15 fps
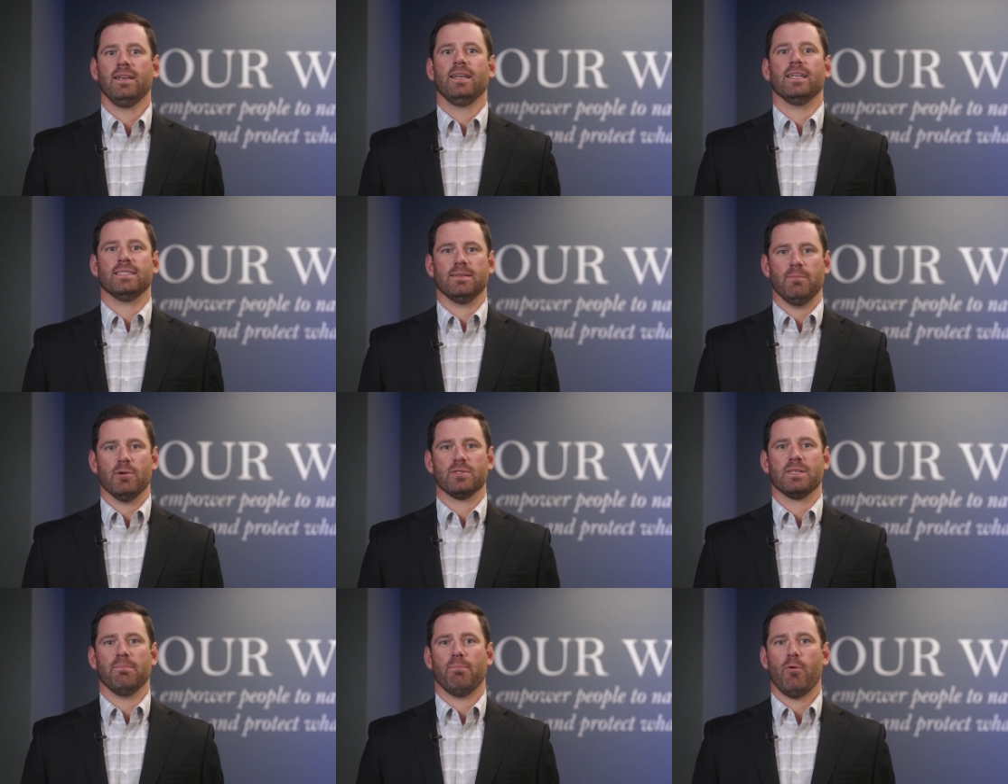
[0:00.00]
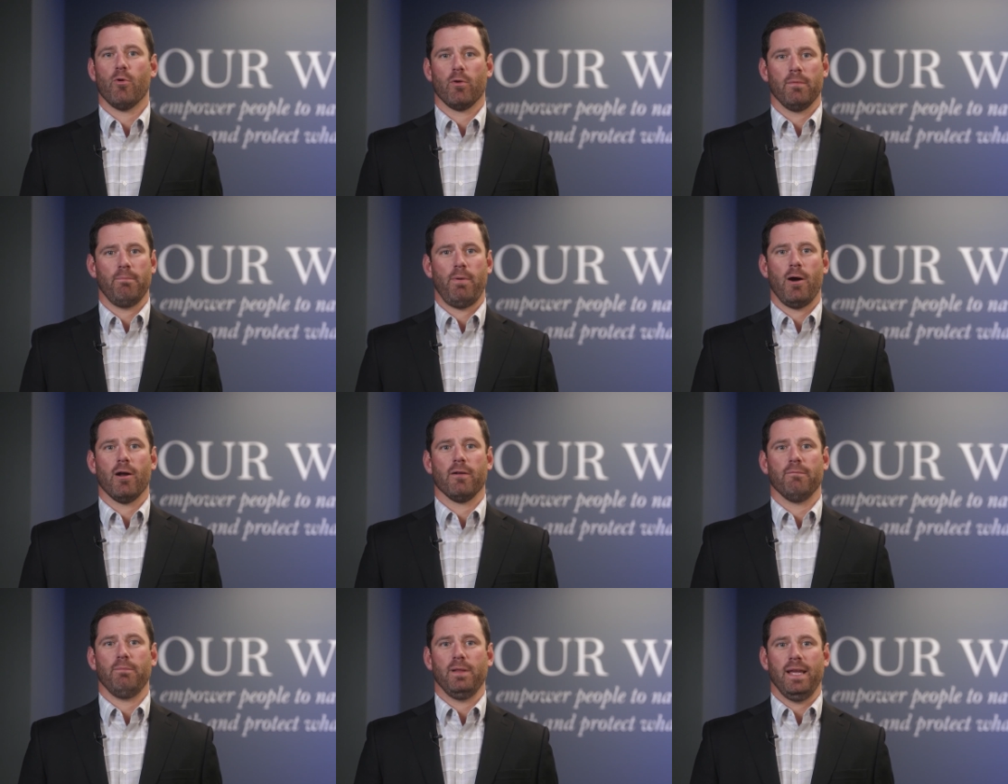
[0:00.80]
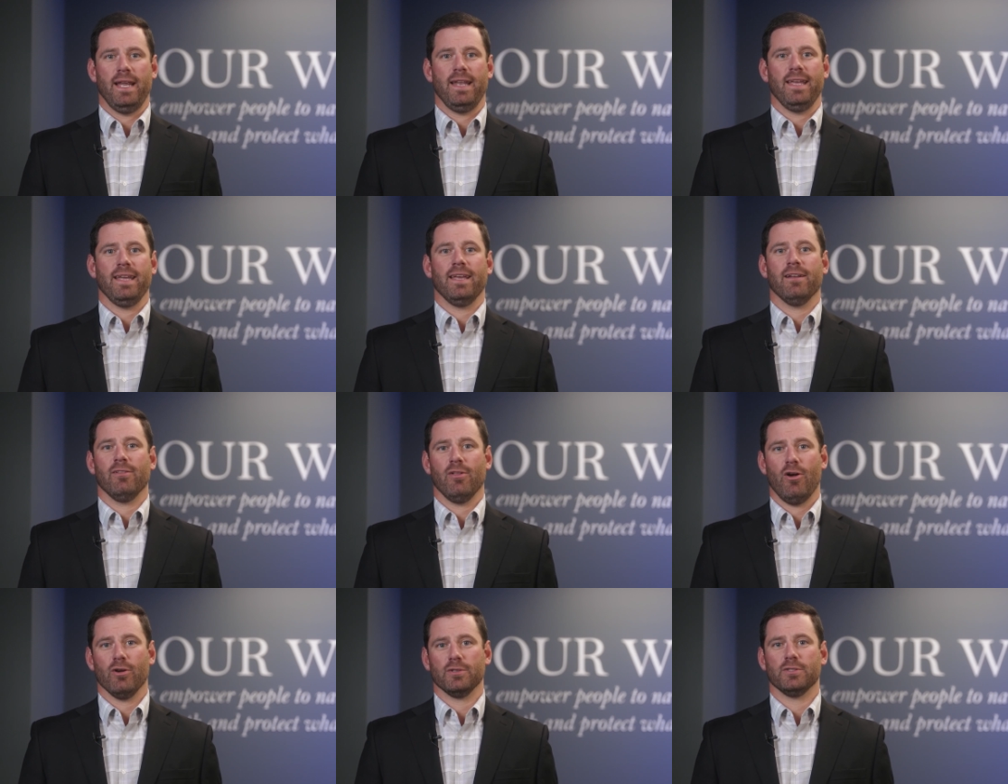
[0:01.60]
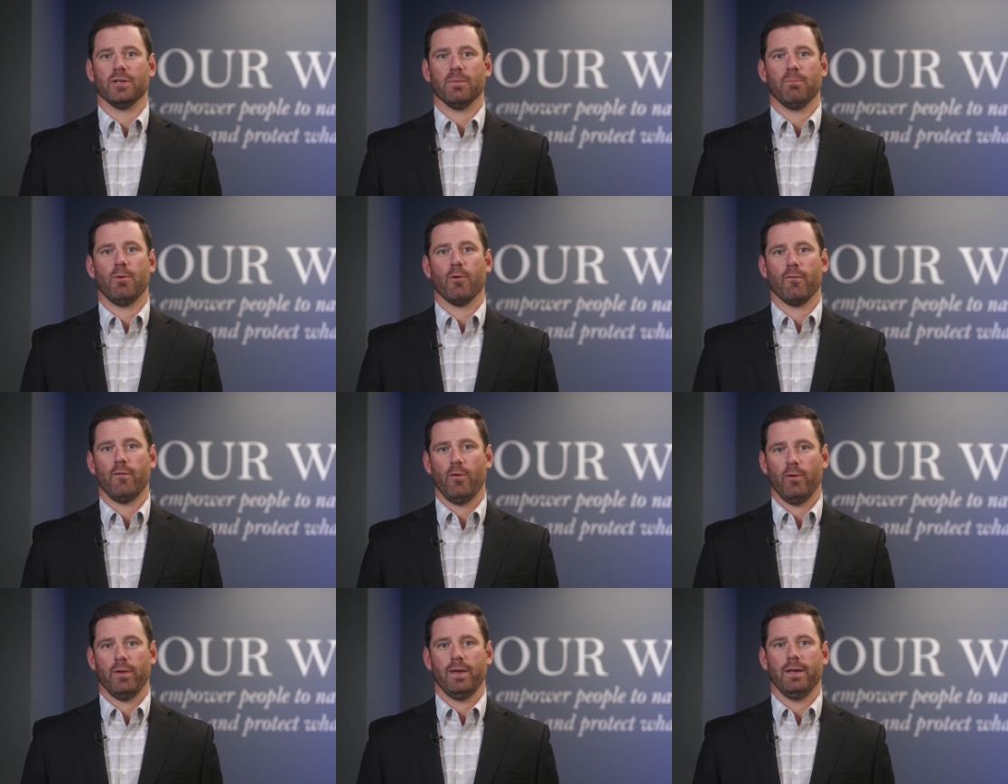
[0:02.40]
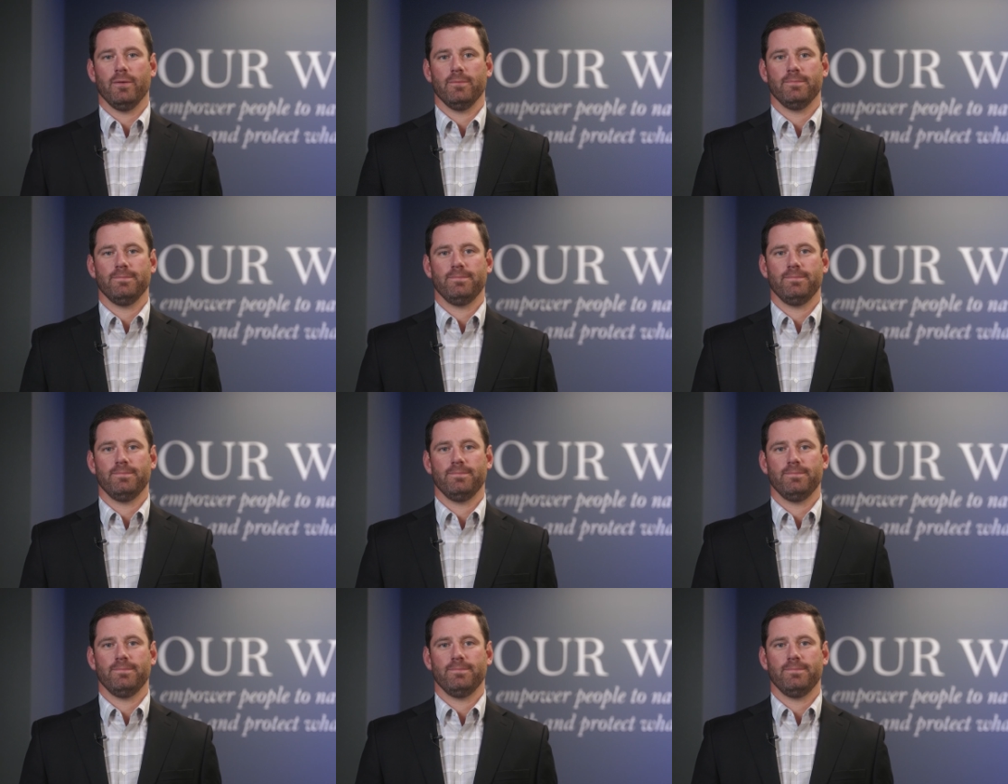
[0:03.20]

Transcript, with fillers: is the most important part of planning in a long term portfolio.